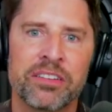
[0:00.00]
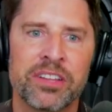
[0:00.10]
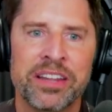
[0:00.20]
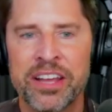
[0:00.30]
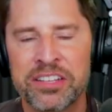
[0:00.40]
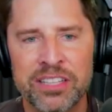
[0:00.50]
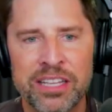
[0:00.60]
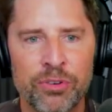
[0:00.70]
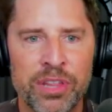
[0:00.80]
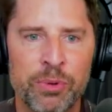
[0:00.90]
that next
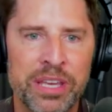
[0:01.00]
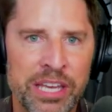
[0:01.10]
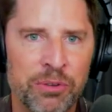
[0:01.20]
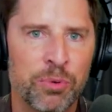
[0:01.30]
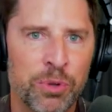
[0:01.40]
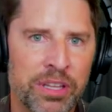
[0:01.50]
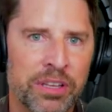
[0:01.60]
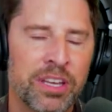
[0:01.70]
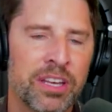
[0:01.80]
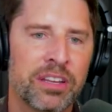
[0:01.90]
level that we can't really
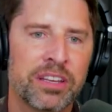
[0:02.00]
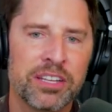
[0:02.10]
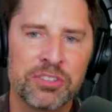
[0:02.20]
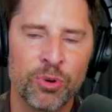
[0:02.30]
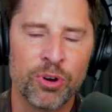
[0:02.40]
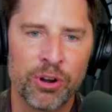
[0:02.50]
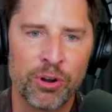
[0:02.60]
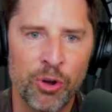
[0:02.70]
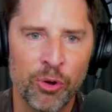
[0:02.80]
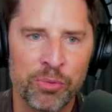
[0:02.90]
get to on our
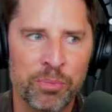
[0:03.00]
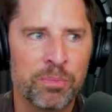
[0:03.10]
own.